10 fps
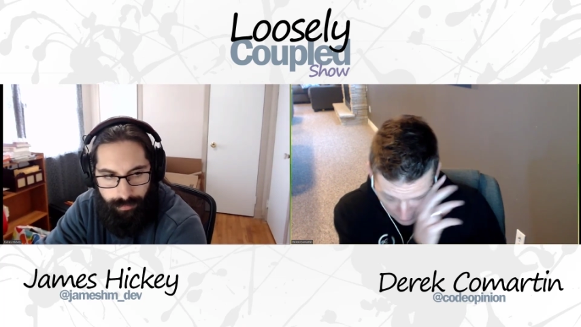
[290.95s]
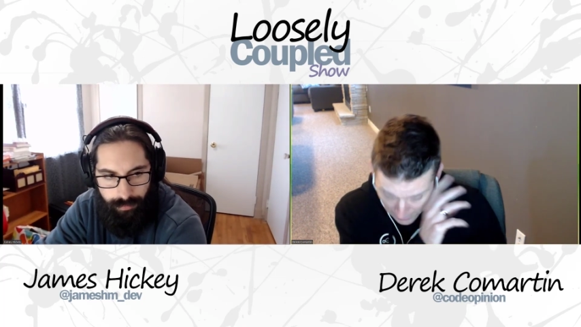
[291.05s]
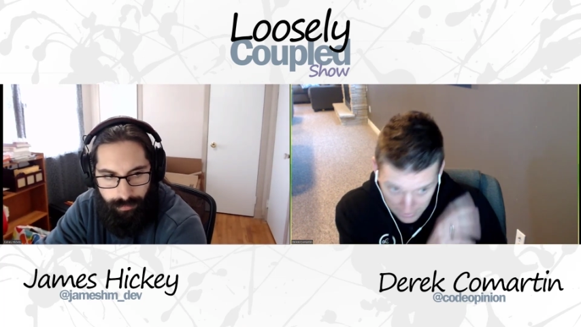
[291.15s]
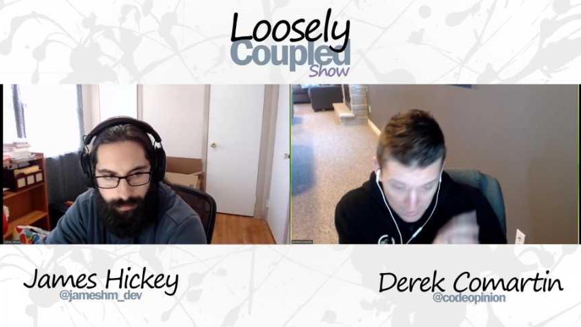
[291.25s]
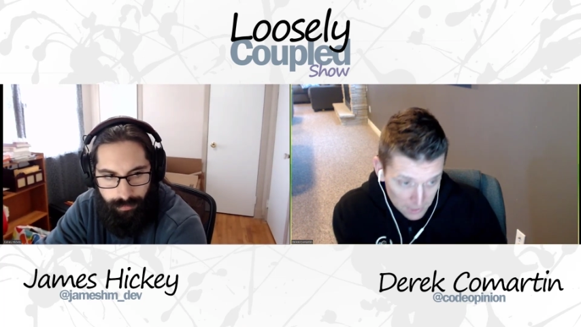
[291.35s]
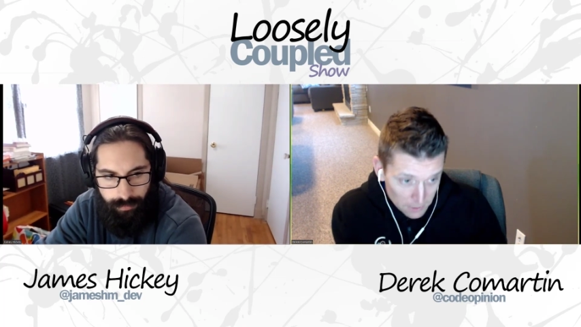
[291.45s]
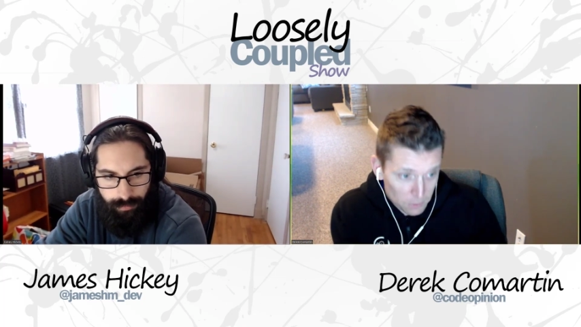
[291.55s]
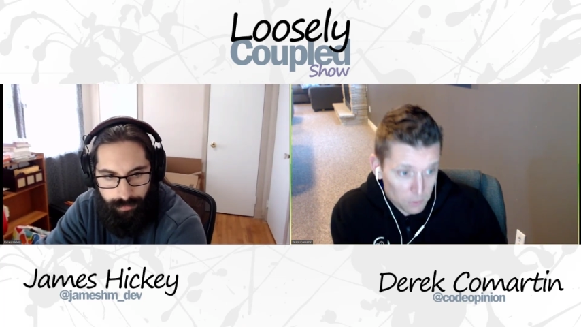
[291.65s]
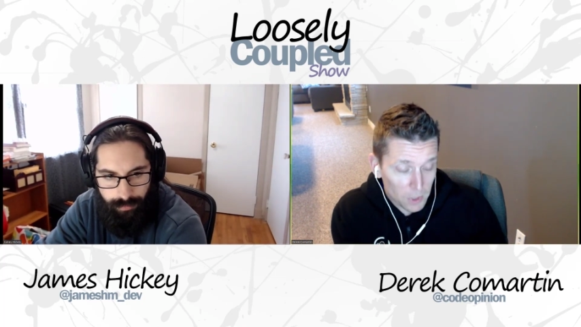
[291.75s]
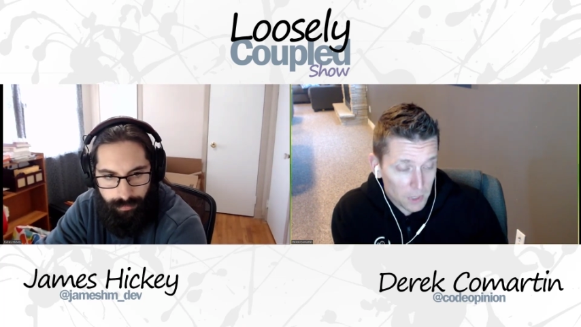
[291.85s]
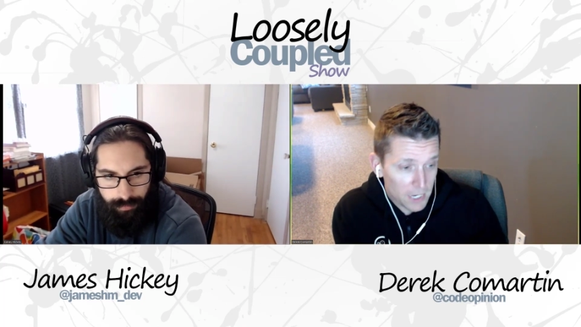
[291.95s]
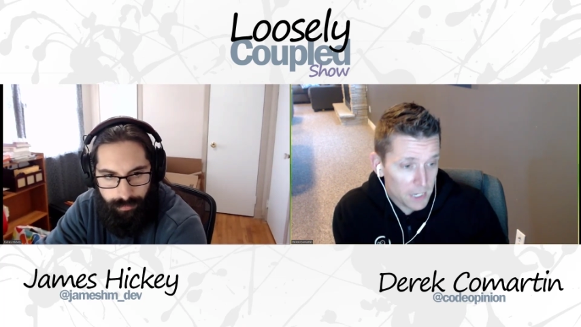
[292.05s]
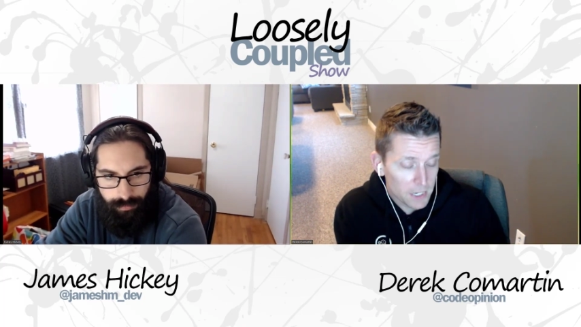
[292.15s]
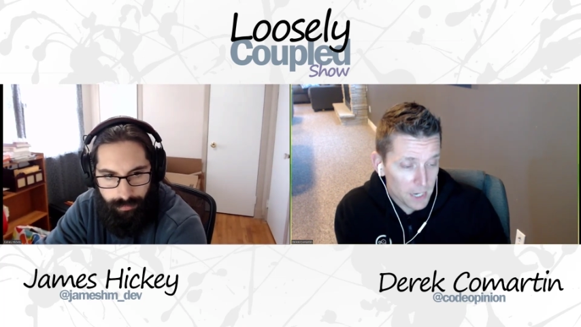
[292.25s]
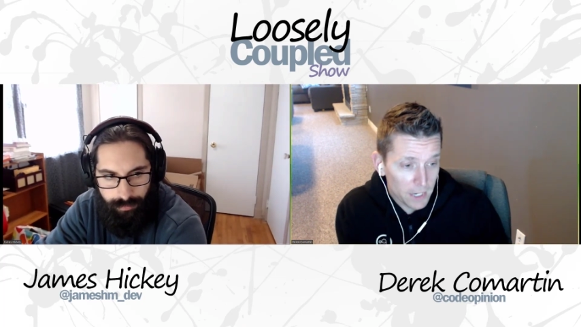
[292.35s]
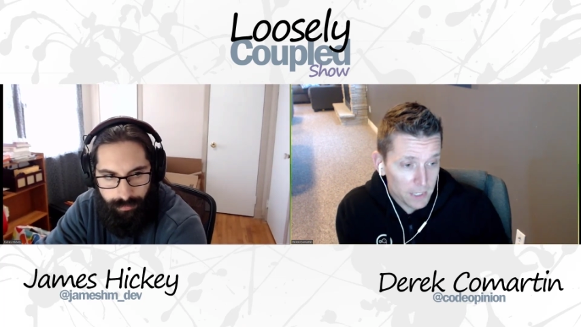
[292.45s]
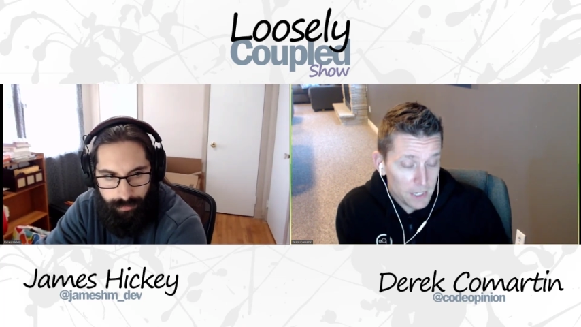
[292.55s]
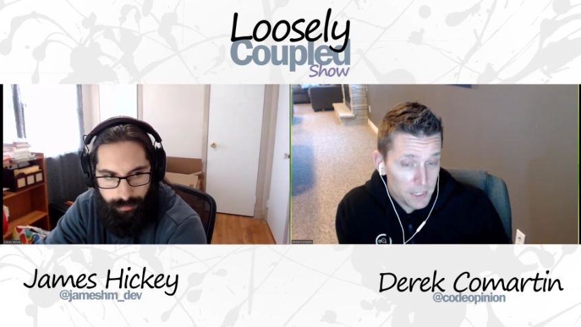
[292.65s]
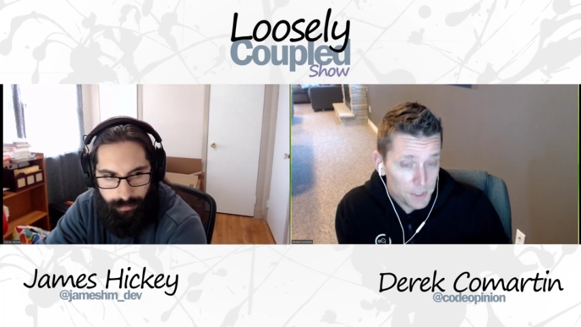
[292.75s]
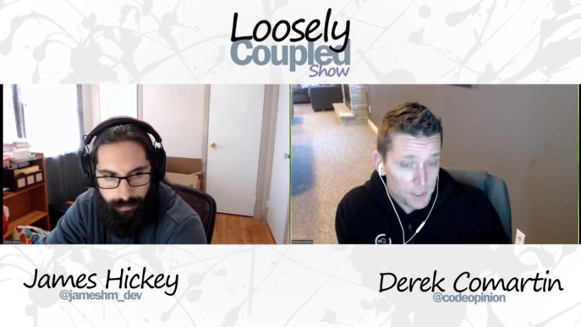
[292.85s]
Speaker 1: in the late
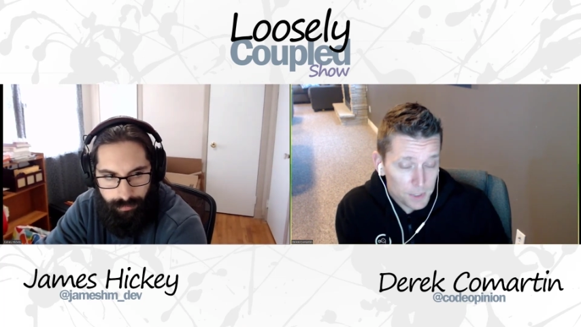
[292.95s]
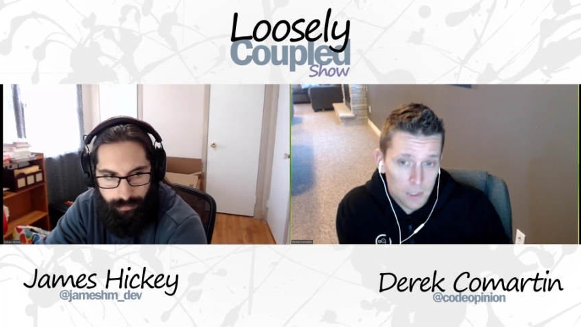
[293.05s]
90s.